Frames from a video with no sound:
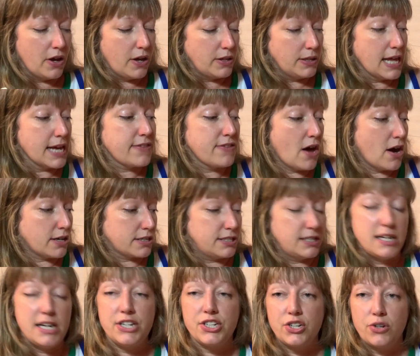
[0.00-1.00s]
like the
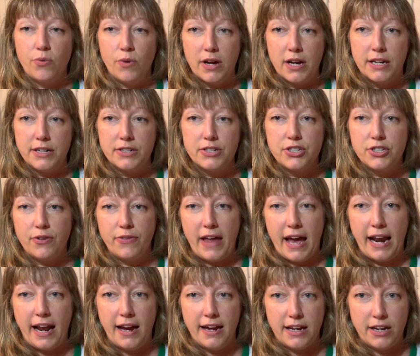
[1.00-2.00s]
oxidation one, so
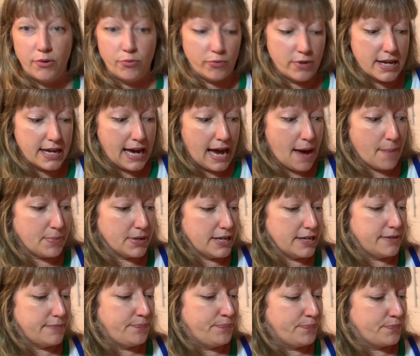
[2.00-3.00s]
that I can recap it.